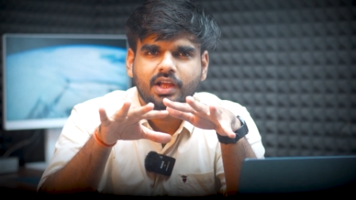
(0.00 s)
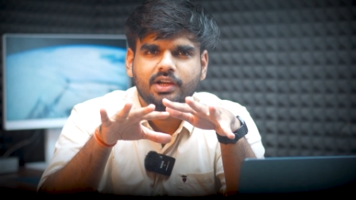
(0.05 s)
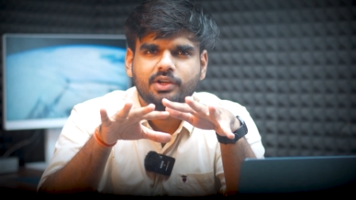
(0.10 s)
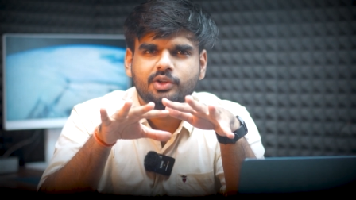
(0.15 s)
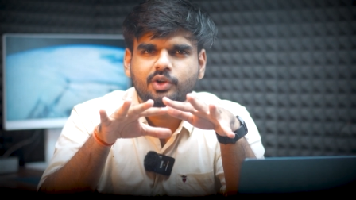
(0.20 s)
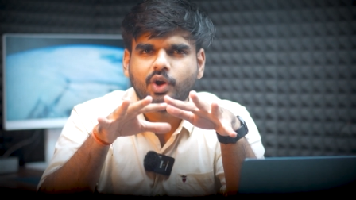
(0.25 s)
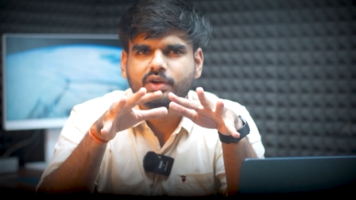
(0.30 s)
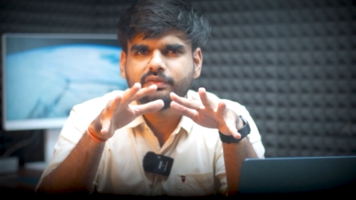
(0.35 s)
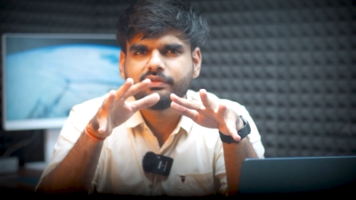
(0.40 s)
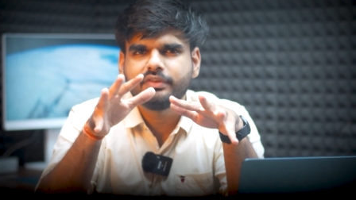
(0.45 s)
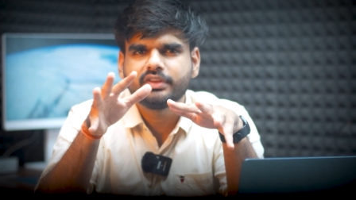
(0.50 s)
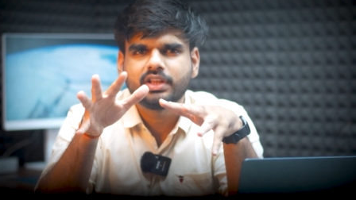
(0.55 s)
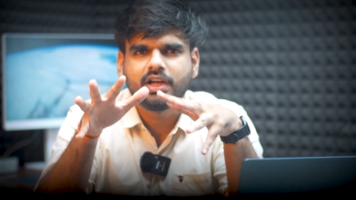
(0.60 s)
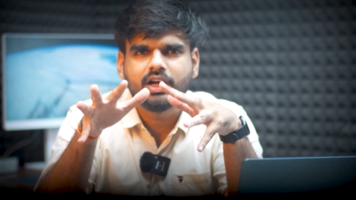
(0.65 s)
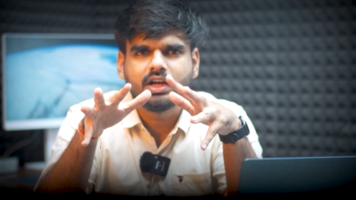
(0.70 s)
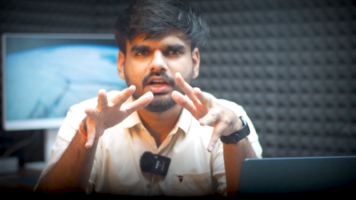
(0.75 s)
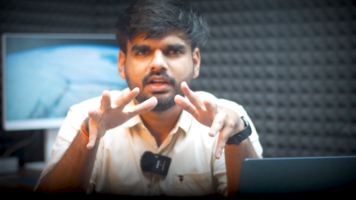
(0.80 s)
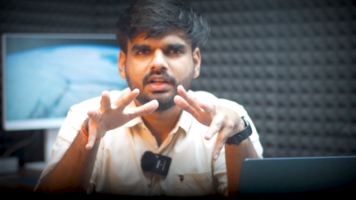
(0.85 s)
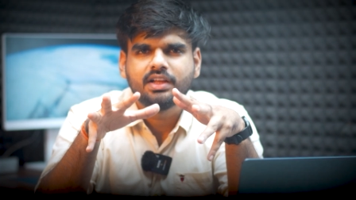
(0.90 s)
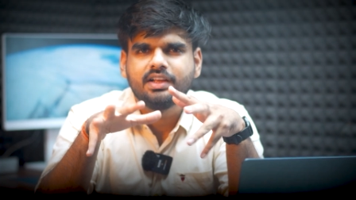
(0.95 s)
not with
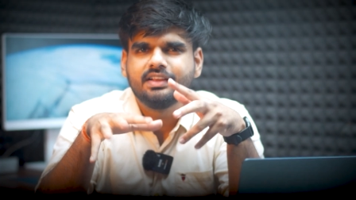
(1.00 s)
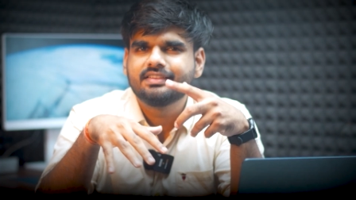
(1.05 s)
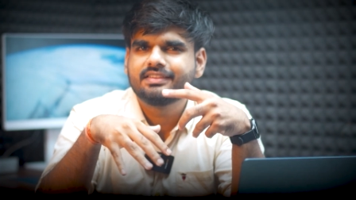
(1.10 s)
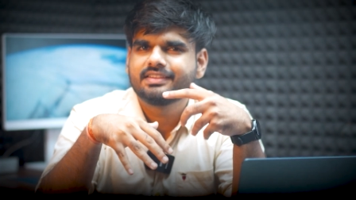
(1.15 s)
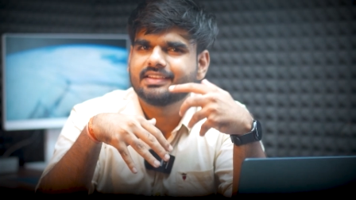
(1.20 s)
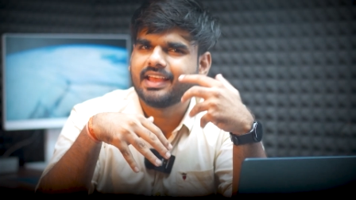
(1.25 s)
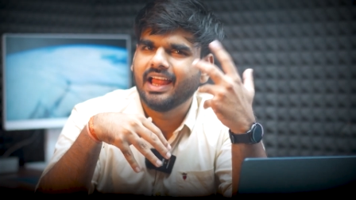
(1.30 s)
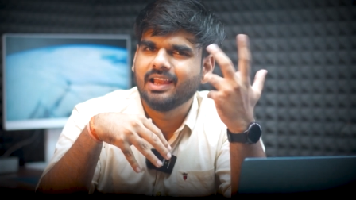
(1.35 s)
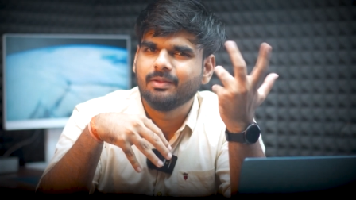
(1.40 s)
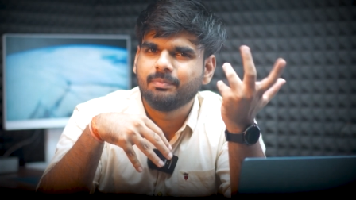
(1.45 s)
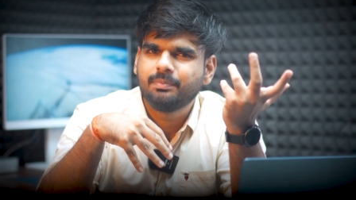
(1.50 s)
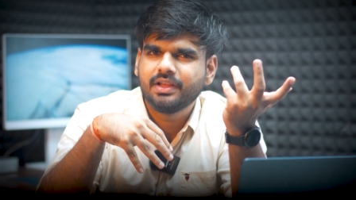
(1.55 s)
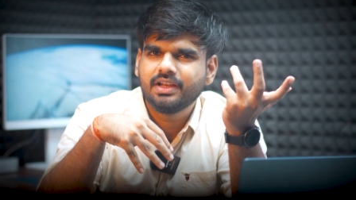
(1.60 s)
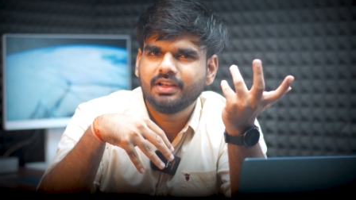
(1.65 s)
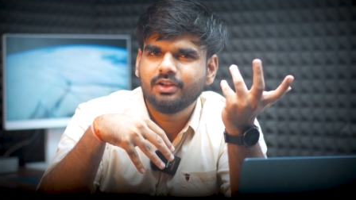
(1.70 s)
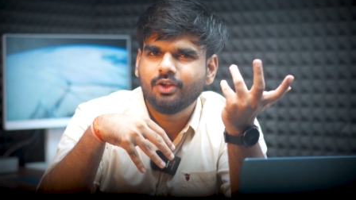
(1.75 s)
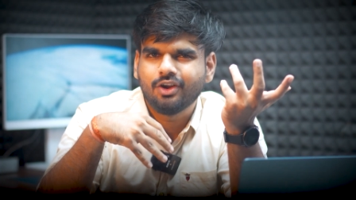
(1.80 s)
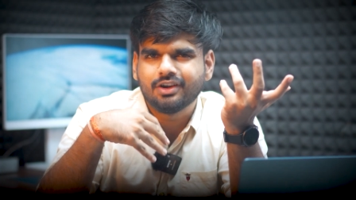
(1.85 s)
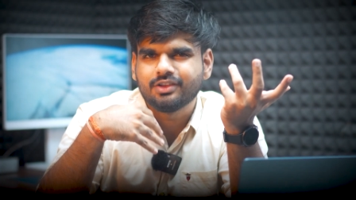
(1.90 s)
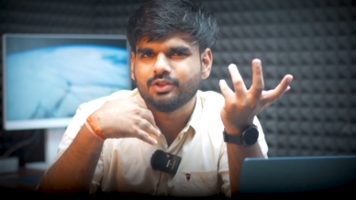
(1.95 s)
a
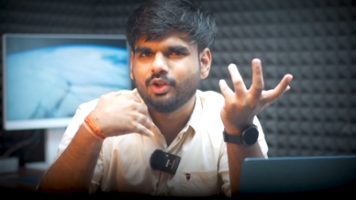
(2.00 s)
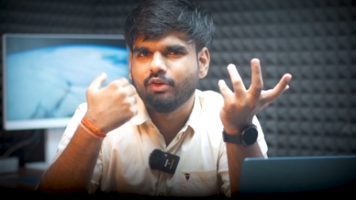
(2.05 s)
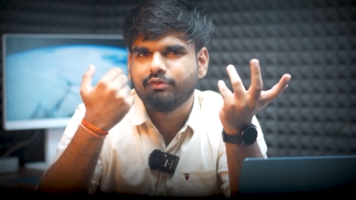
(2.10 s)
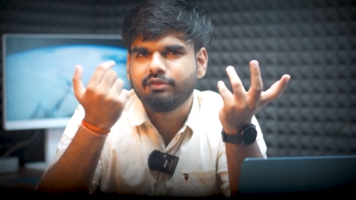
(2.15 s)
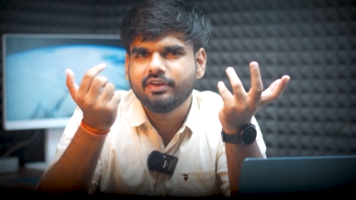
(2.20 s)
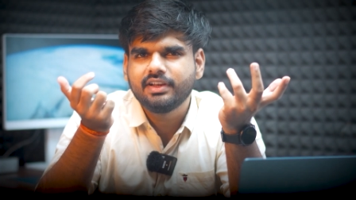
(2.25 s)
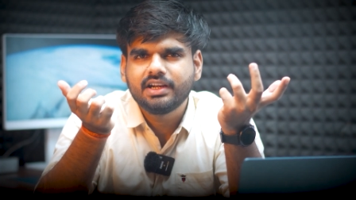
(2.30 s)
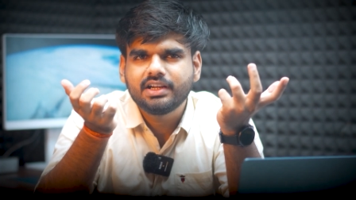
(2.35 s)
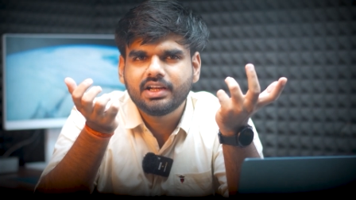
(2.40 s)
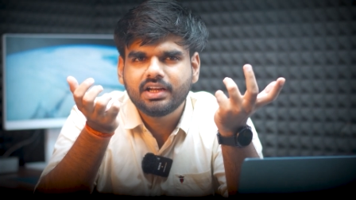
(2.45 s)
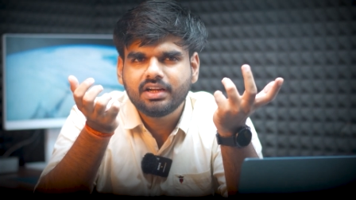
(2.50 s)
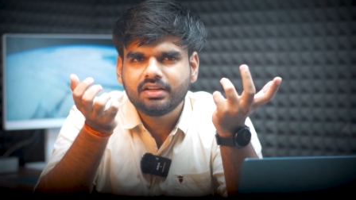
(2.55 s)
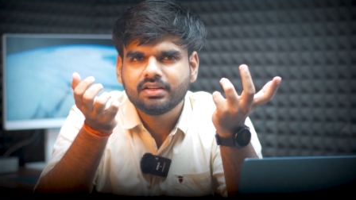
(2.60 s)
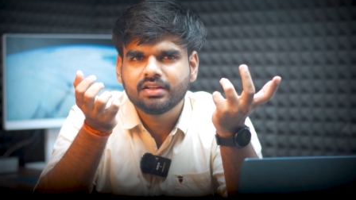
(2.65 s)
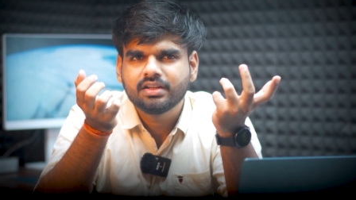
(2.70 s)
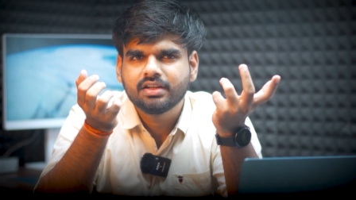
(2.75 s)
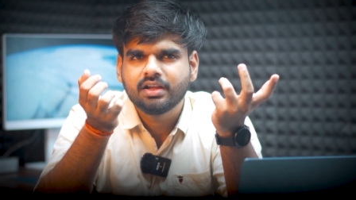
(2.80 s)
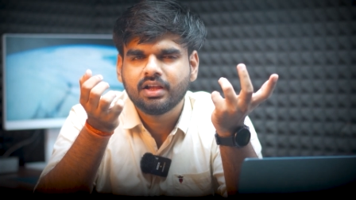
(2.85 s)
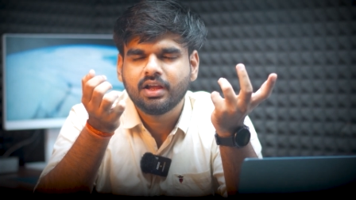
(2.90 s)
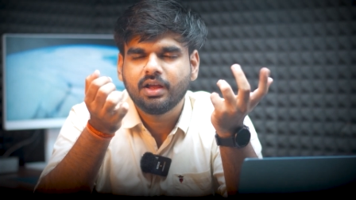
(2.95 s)
scalpel or an offer letter,
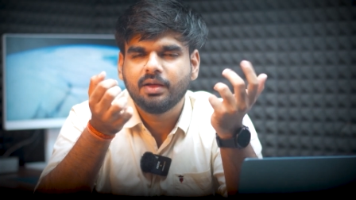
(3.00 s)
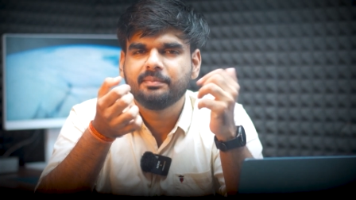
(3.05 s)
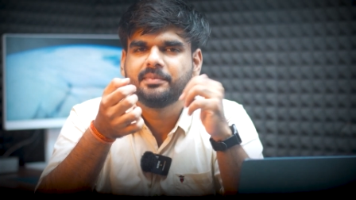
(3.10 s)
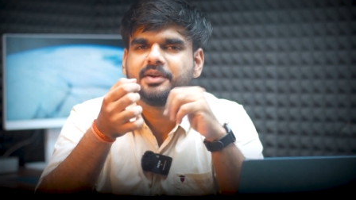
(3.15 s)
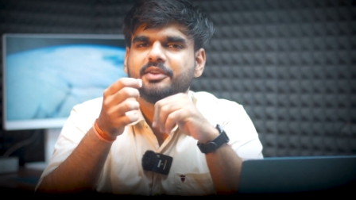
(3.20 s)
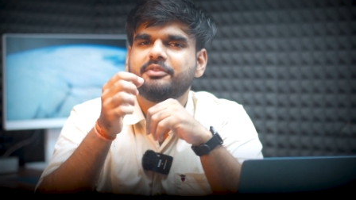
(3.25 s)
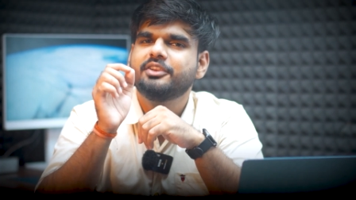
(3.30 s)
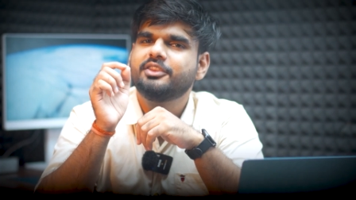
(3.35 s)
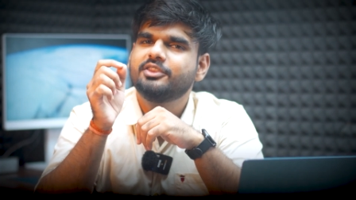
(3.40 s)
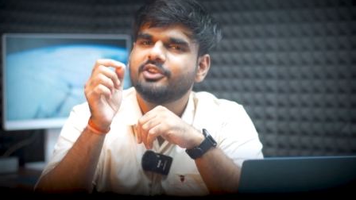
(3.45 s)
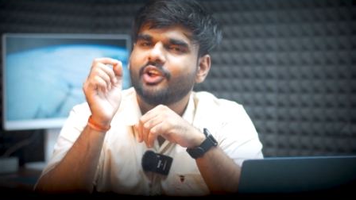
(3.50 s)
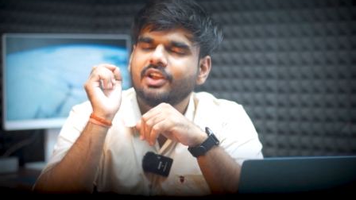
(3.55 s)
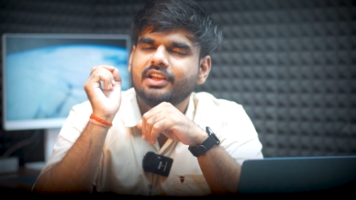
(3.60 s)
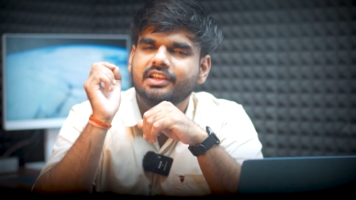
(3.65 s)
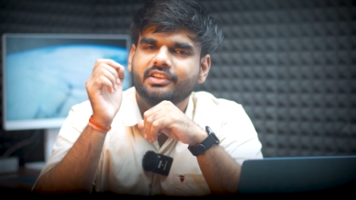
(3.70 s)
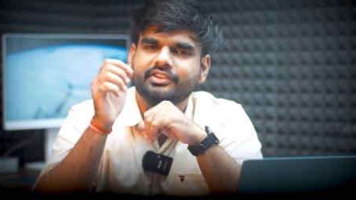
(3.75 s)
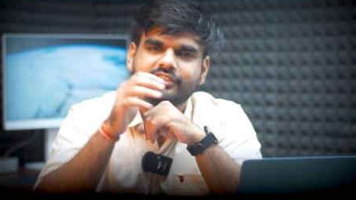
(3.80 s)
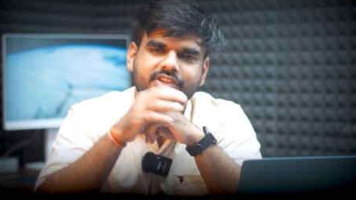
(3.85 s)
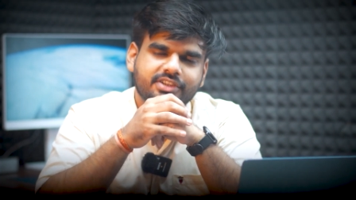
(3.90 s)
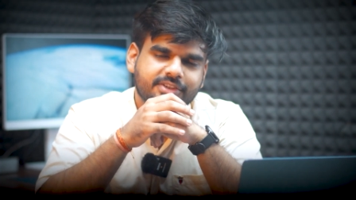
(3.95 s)
but with
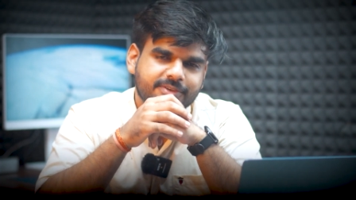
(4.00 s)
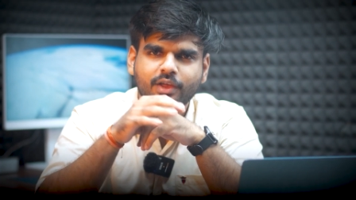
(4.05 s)
knowledge?